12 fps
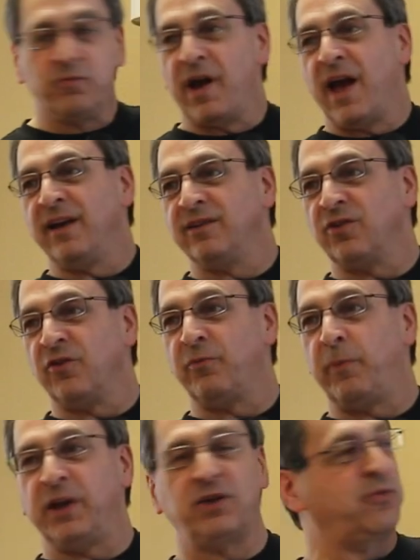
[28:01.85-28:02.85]
banks of
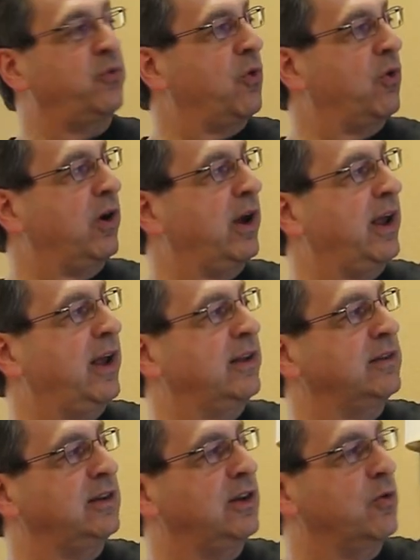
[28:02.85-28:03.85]
page 4,
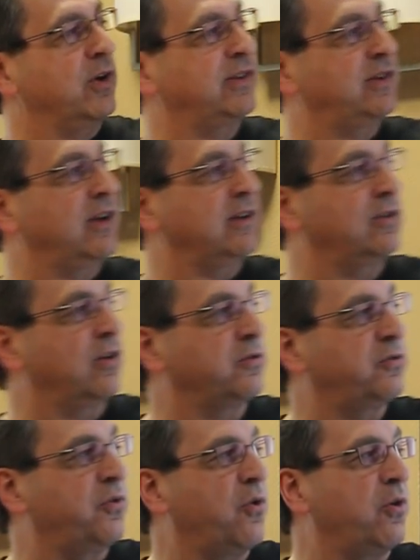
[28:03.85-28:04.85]
and the OS6 on
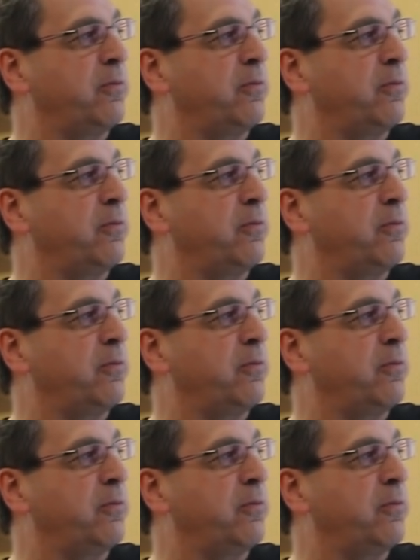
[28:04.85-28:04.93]
4